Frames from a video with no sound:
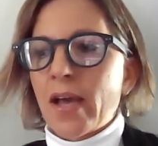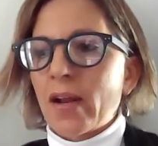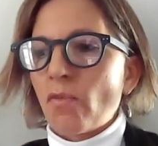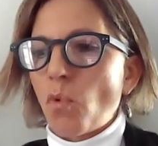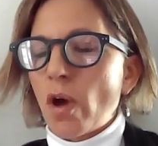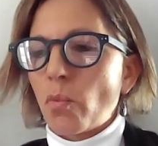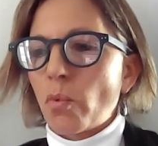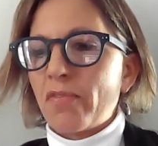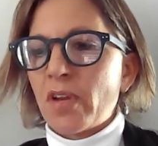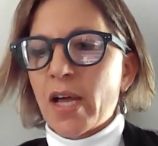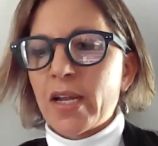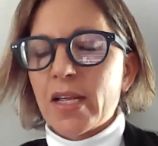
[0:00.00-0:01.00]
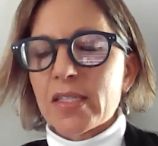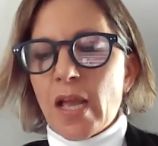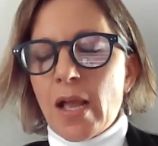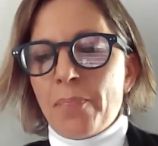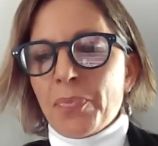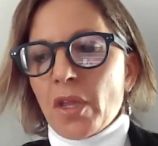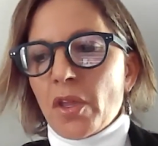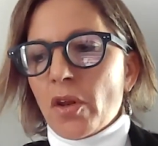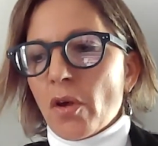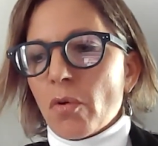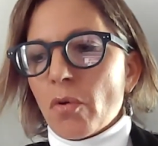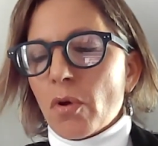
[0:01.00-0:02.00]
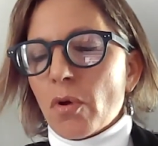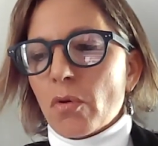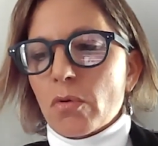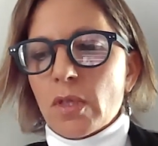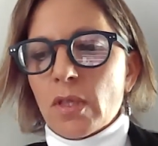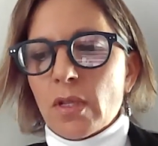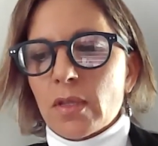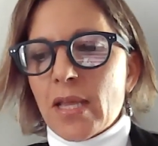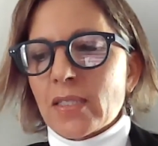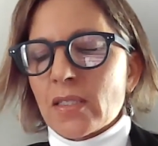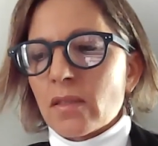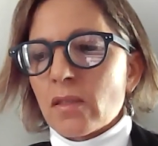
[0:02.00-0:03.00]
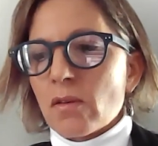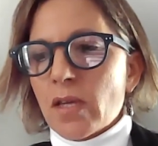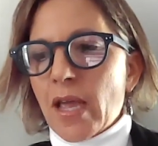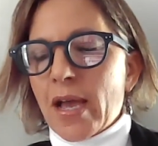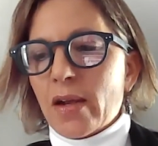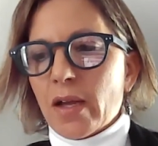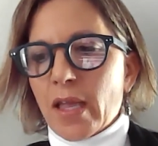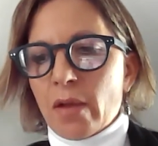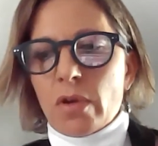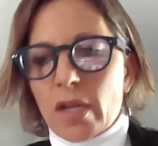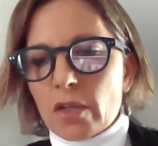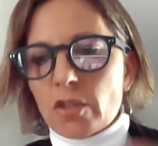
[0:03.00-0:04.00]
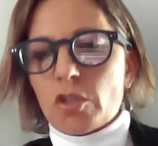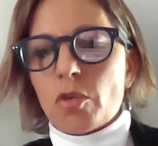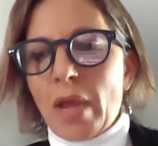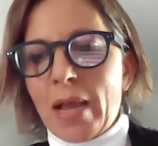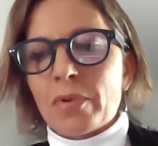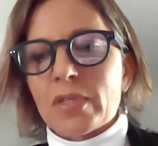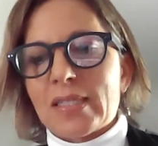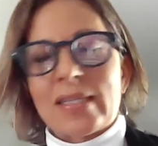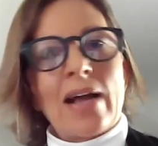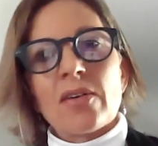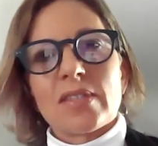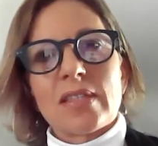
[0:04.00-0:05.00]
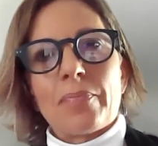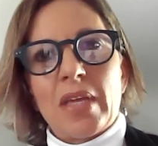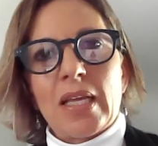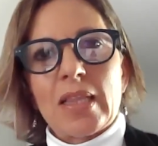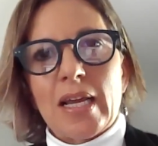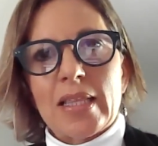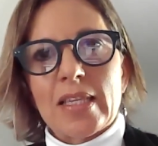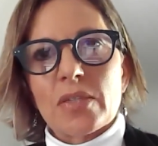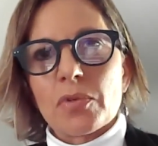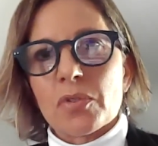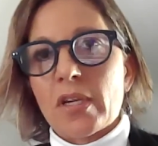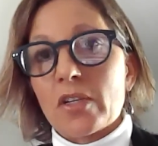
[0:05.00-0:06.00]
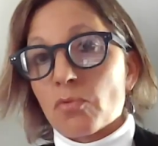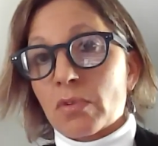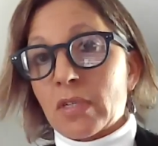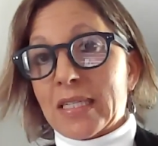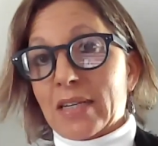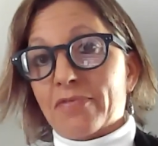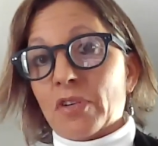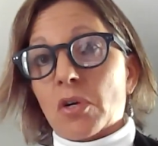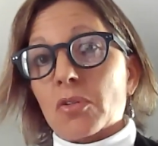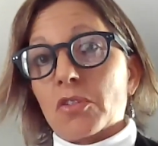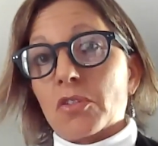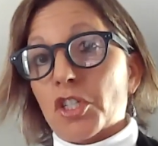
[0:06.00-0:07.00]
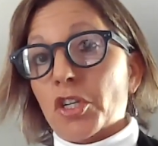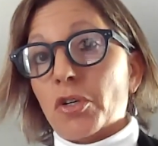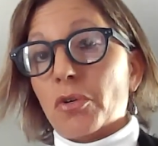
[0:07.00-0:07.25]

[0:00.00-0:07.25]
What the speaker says: we were getting a lot of folks that were in communities that really didn't need that level of care, but you didn't really have the number of staff